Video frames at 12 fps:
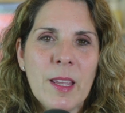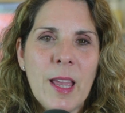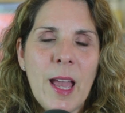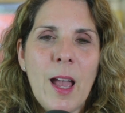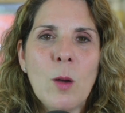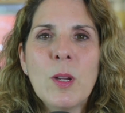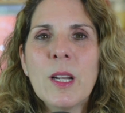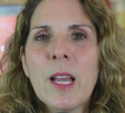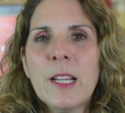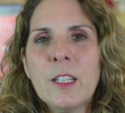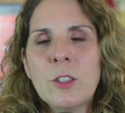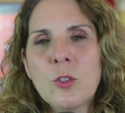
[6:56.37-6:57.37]
How can I
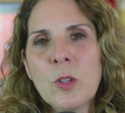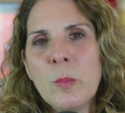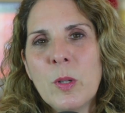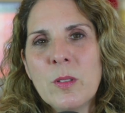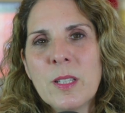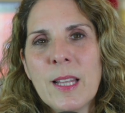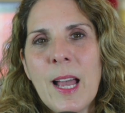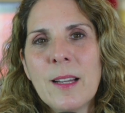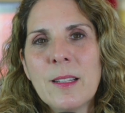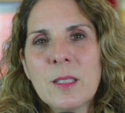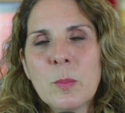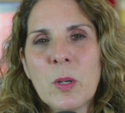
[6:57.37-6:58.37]
contribute to that
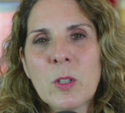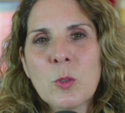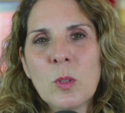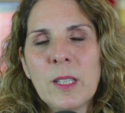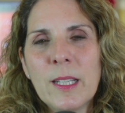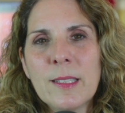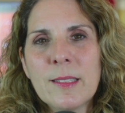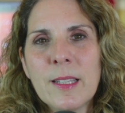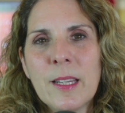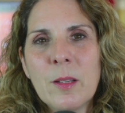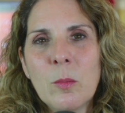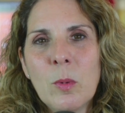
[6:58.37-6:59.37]
spiritual
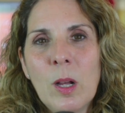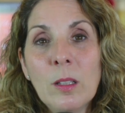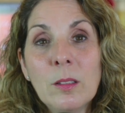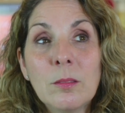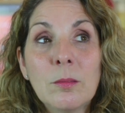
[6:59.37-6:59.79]
legacy? Well,